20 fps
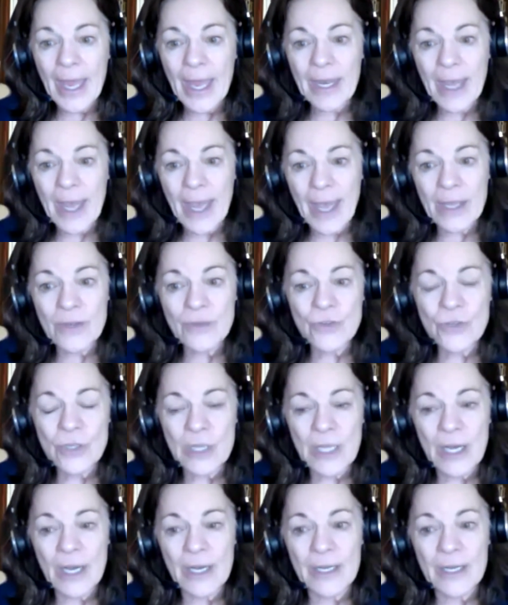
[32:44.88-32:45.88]
and
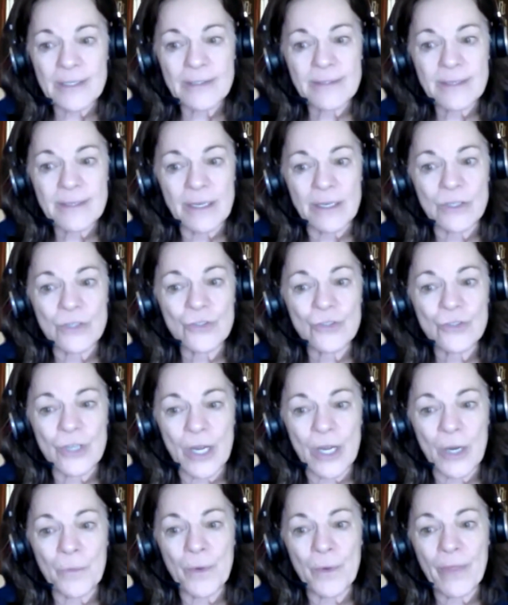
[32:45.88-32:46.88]
Angela is going to
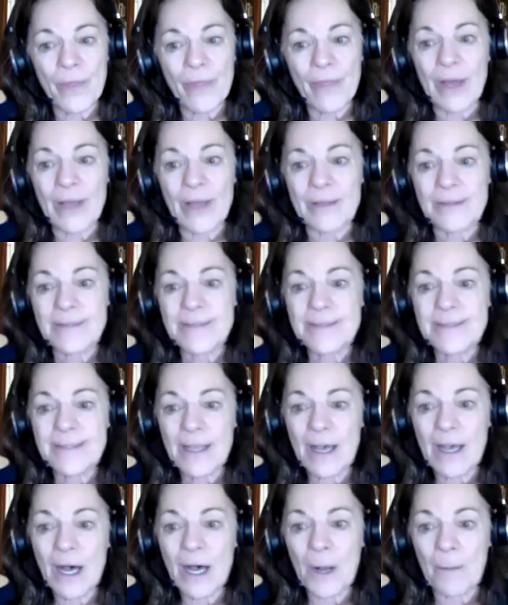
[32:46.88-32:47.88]
share with us
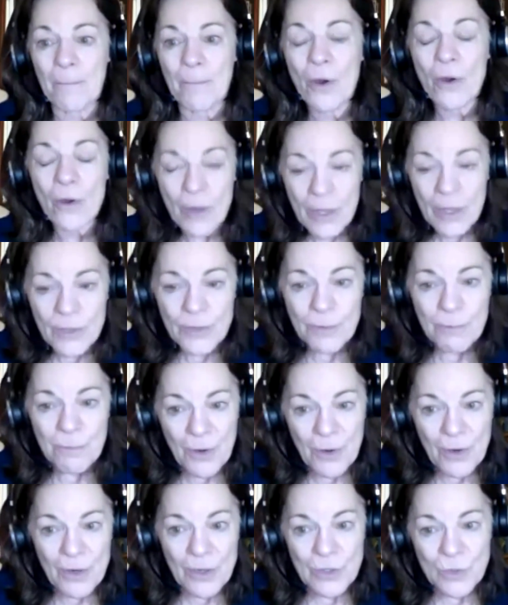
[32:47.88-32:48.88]
her
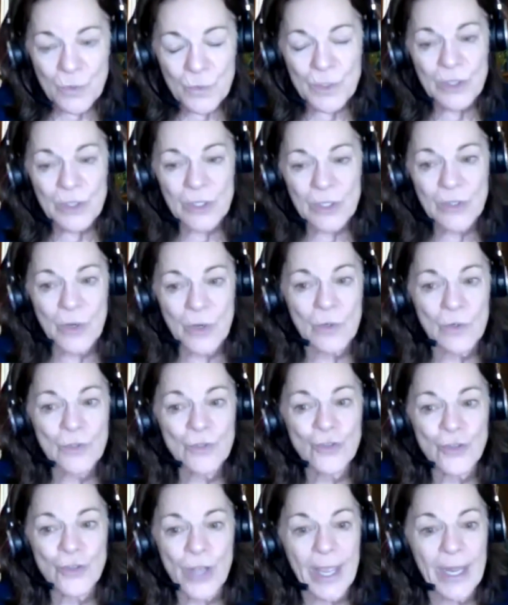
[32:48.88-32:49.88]
experience with
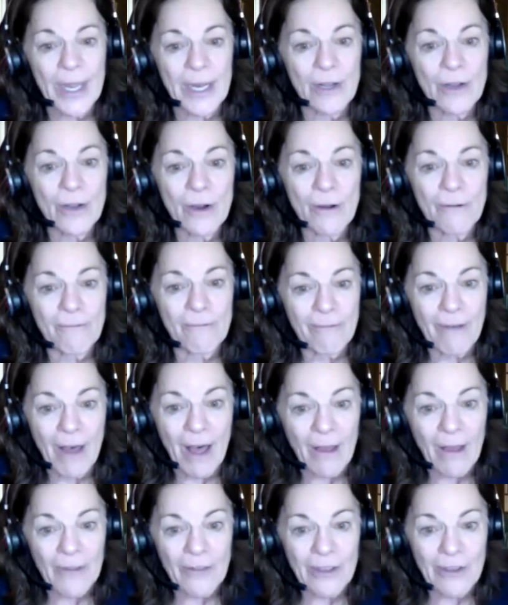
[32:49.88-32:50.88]
negotiating her
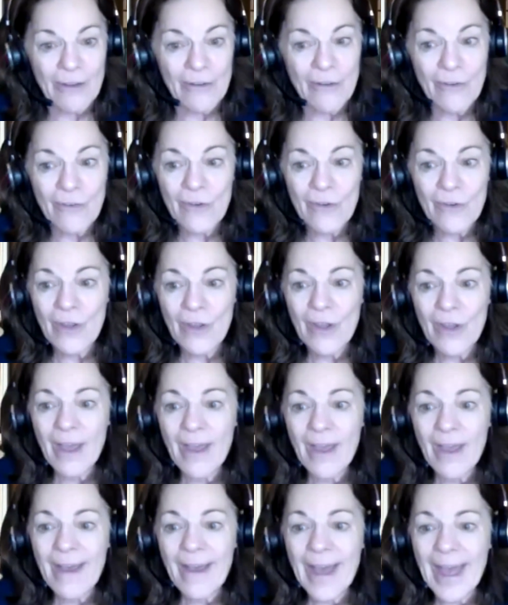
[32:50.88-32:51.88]
value.
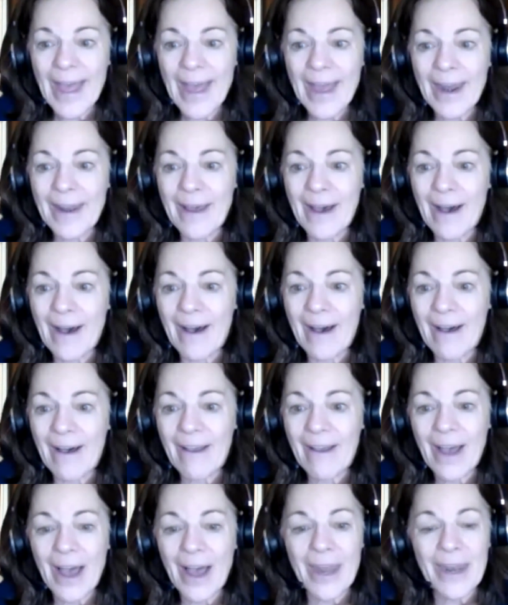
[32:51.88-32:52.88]
And
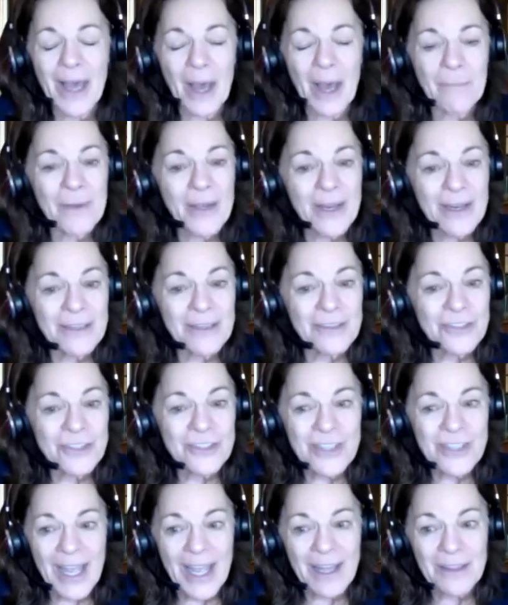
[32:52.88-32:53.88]
I'm going to
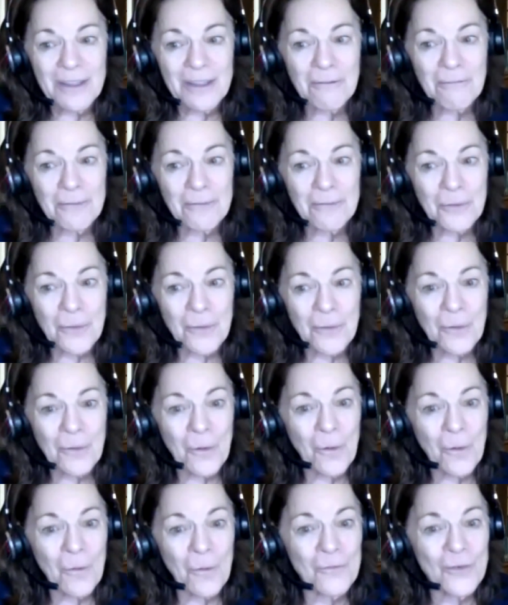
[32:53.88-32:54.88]
just hand the floor
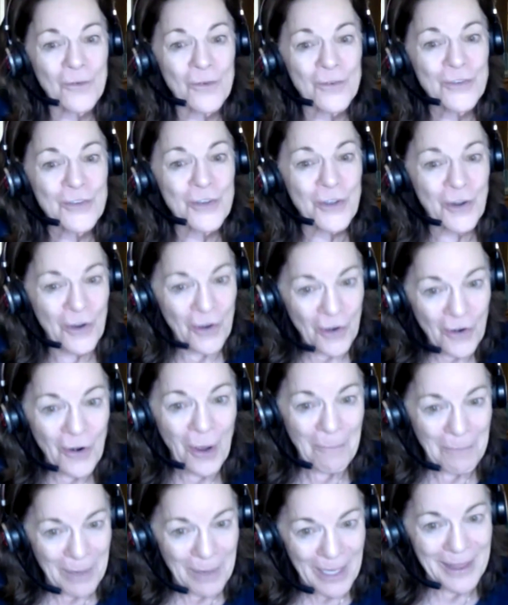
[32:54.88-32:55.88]
over to her.
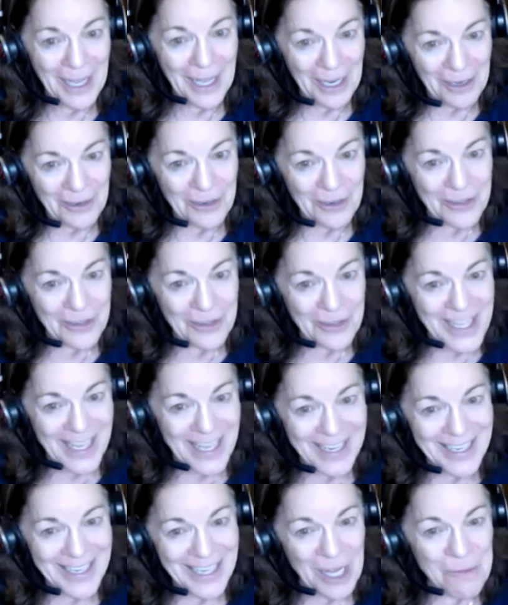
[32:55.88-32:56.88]
I'm going to let her
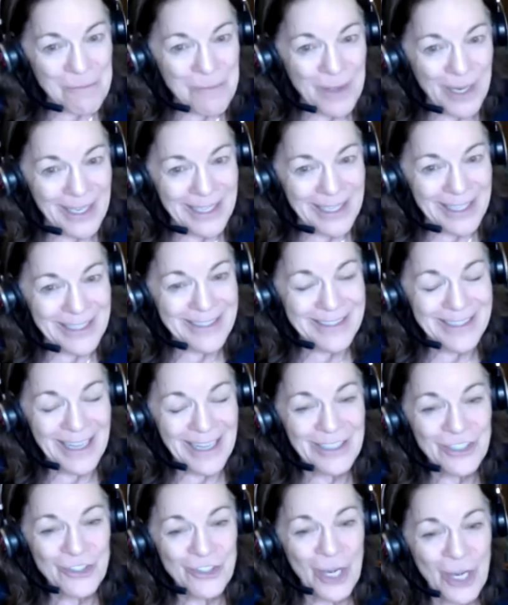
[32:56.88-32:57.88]
set it up and
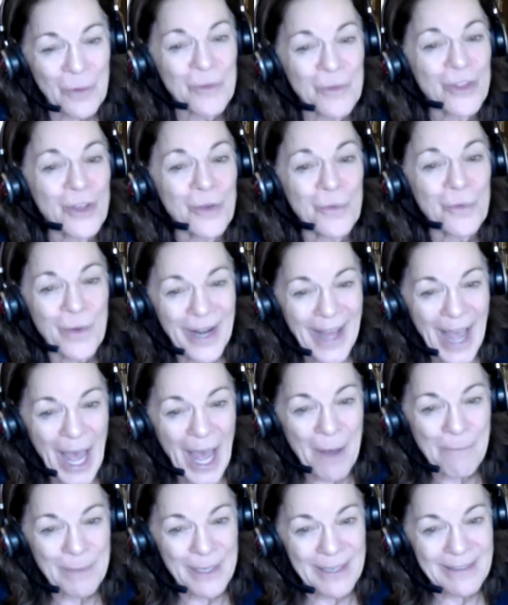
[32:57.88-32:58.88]
share with you what
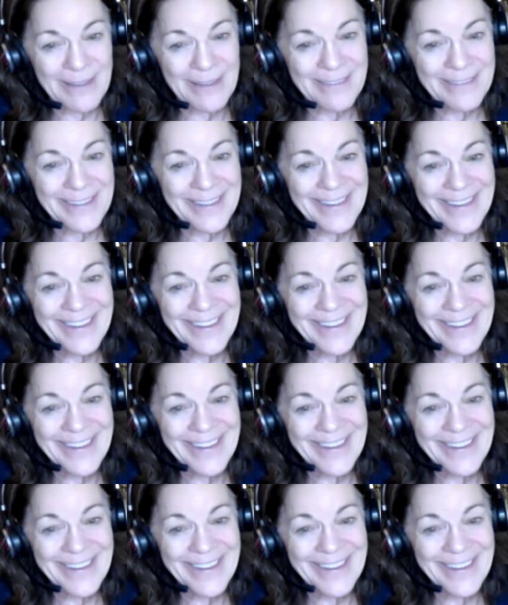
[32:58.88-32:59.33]
happened.